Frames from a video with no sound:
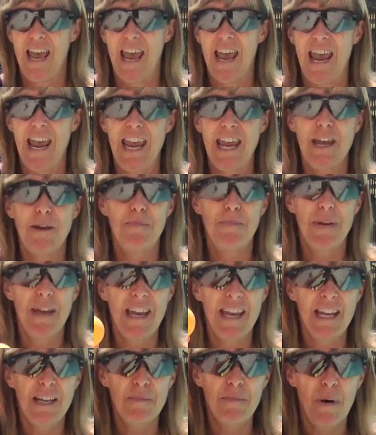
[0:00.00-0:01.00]
a
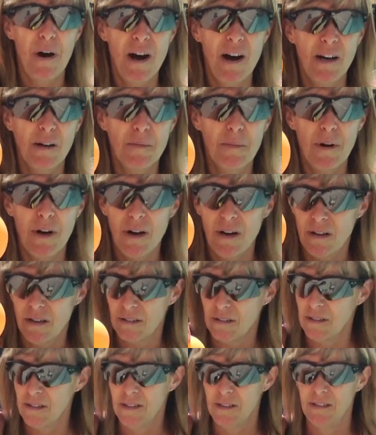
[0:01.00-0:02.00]
ping pong
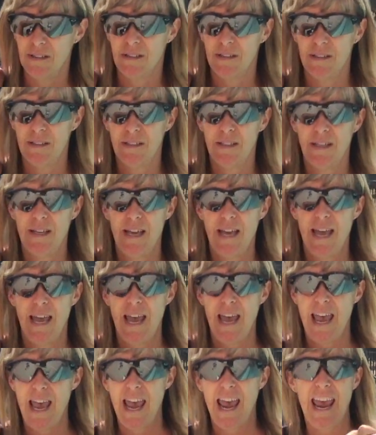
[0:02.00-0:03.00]
ball,
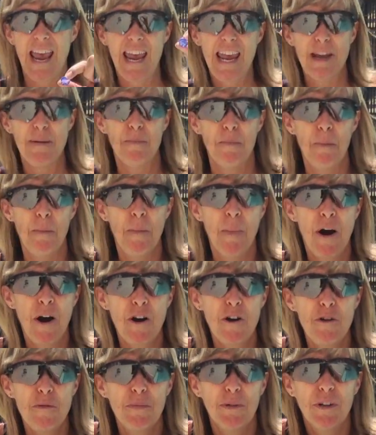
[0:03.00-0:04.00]
a
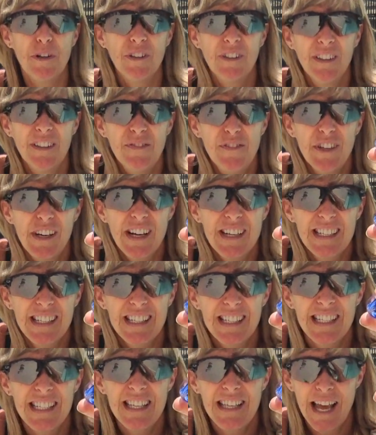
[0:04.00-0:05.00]
marble, if you guys
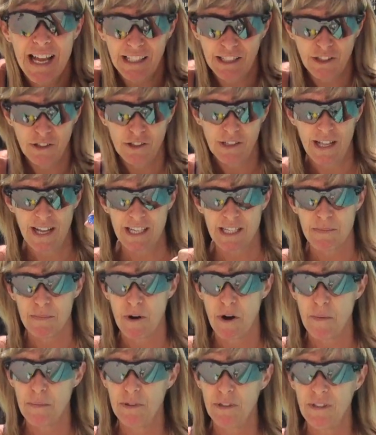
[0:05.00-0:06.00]
can see that little glass
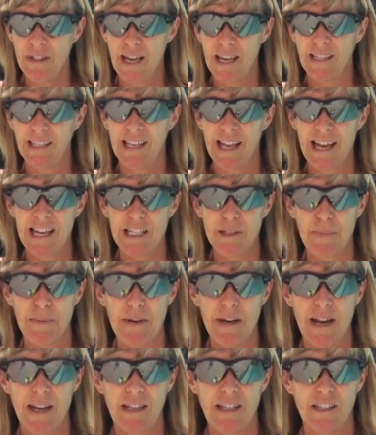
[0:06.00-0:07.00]
marble, and last but
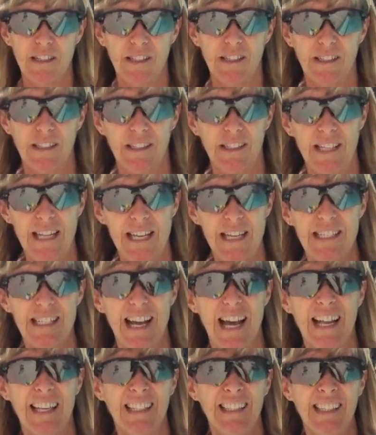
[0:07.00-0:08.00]
not least,
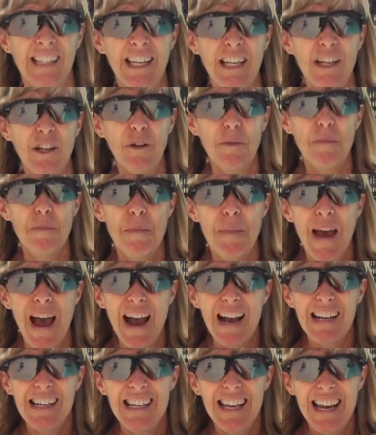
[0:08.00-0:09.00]
a little
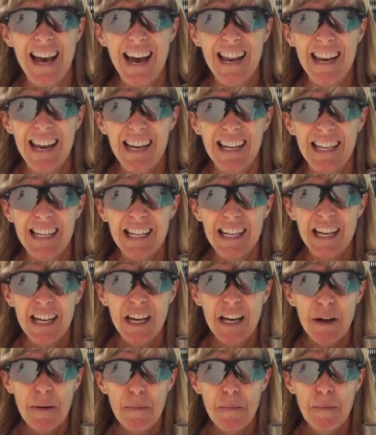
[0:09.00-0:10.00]
magnetic
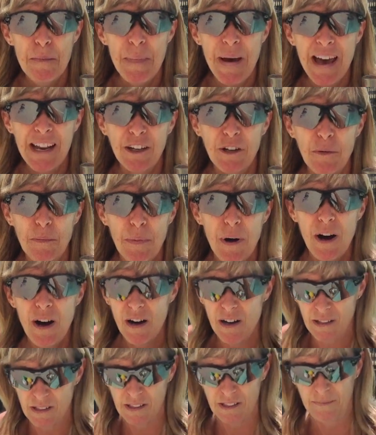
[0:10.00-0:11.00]
metal
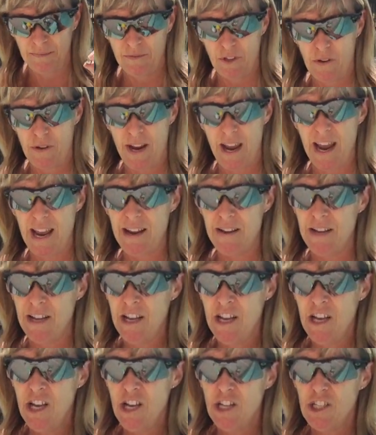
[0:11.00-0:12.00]
ball, okay?
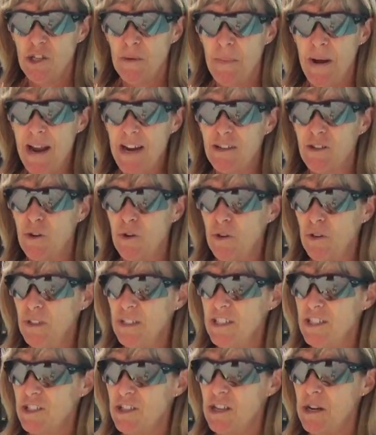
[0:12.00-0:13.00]
So my goal
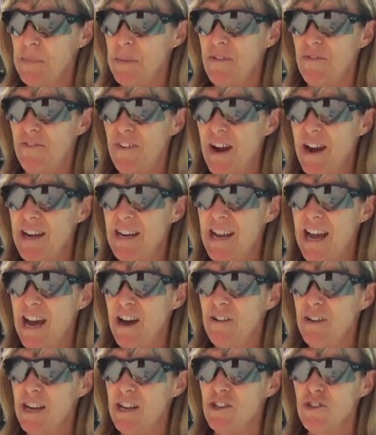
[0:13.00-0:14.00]
is going to be find
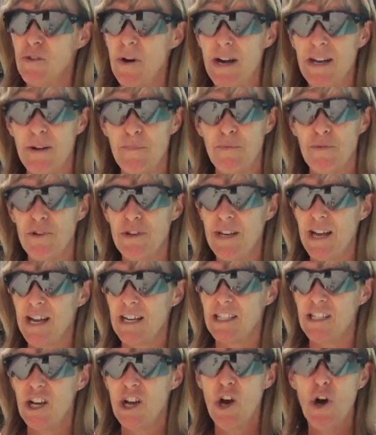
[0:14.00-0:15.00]
out and try to predict